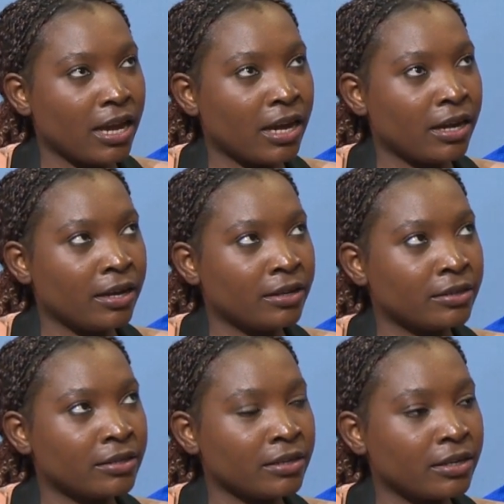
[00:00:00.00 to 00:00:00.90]

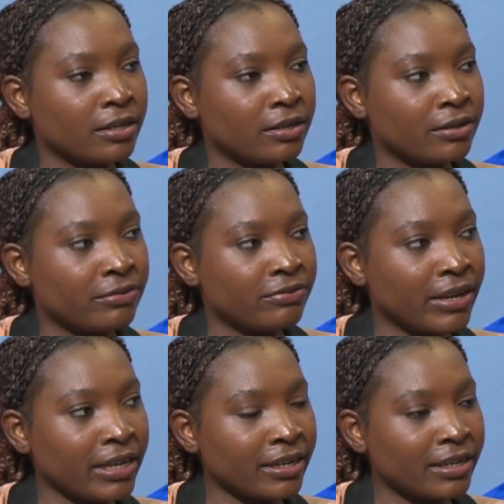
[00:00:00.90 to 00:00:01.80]
and uh,
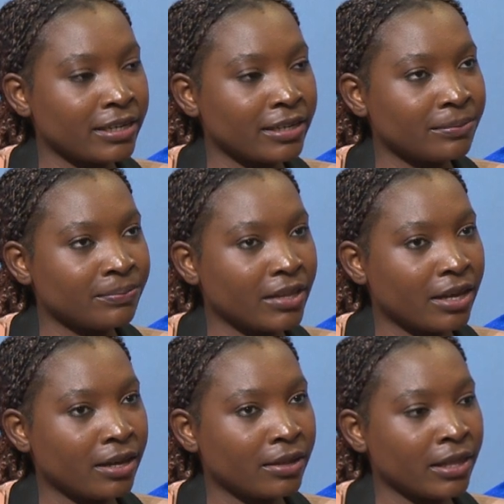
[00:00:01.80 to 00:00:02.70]
finally,
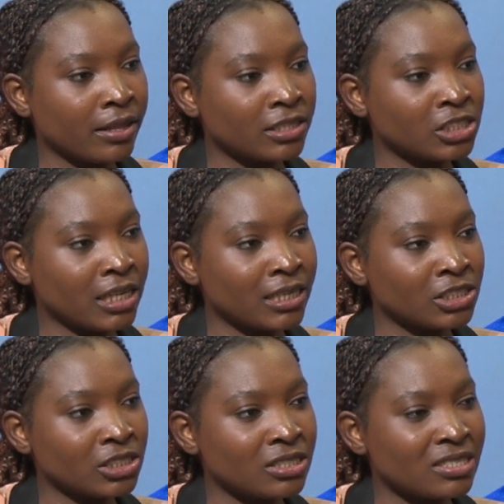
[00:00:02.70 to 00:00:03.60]
uh, the other
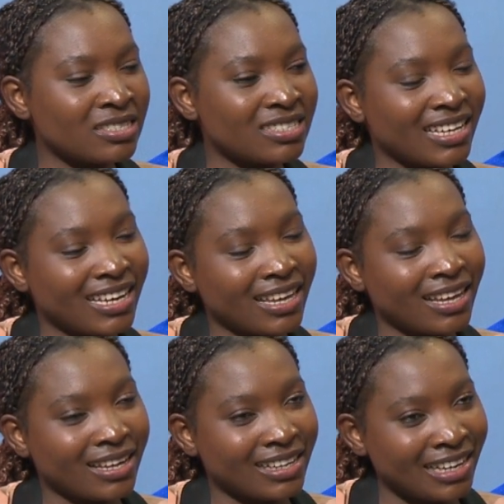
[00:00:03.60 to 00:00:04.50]
challenge is
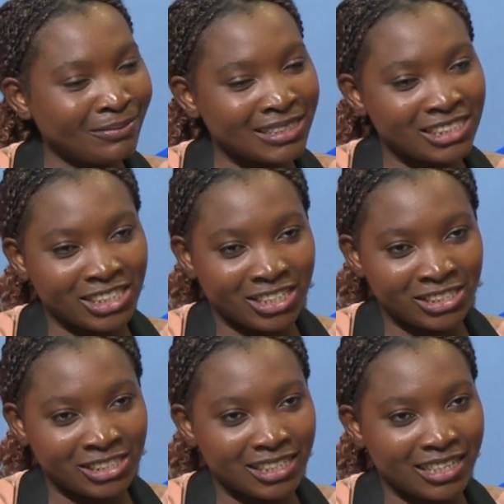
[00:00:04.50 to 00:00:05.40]
uh, climate change.